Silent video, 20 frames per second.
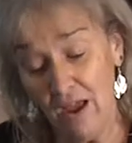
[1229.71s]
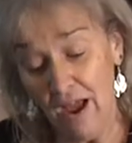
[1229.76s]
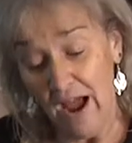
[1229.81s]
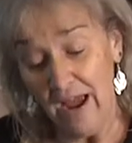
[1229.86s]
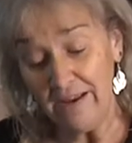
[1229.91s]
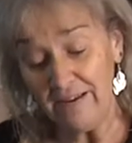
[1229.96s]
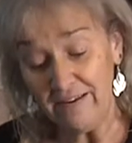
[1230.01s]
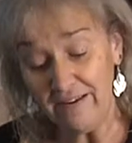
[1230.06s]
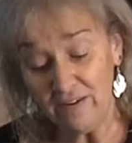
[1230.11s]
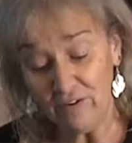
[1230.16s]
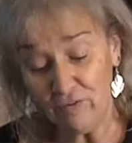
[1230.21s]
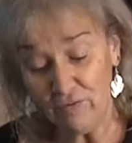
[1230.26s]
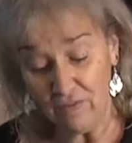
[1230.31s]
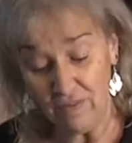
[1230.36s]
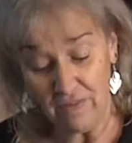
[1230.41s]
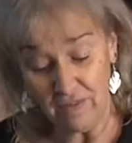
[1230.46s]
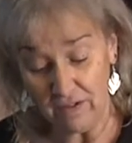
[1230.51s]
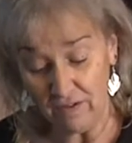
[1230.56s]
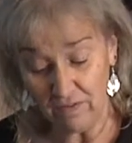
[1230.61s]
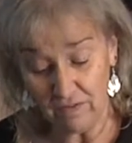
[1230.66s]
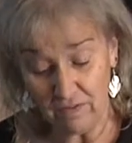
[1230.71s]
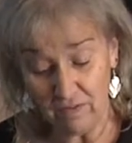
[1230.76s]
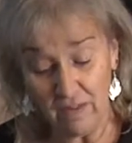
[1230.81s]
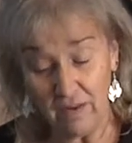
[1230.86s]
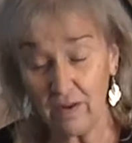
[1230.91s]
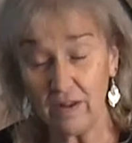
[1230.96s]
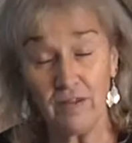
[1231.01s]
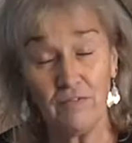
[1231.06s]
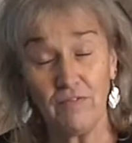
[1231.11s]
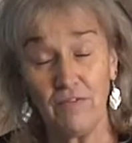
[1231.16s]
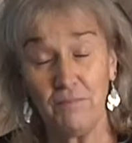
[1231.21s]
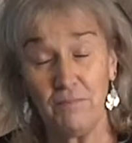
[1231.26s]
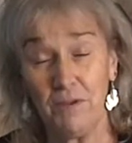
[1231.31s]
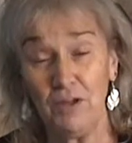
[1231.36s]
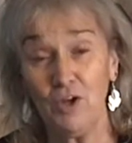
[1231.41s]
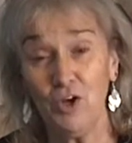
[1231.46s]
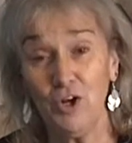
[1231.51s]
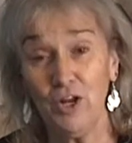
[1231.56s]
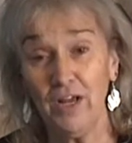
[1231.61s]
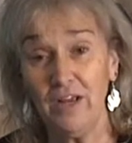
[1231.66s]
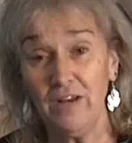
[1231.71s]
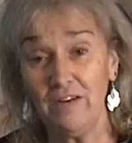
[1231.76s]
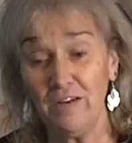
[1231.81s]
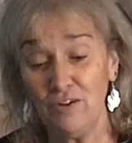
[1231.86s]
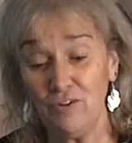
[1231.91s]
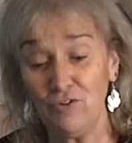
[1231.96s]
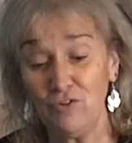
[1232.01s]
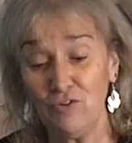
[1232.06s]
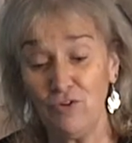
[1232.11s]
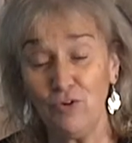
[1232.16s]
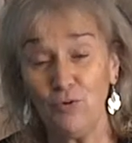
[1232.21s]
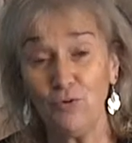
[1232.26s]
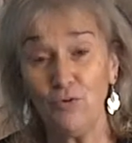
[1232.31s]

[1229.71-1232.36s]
ideas for things and then it gives me good ideas too.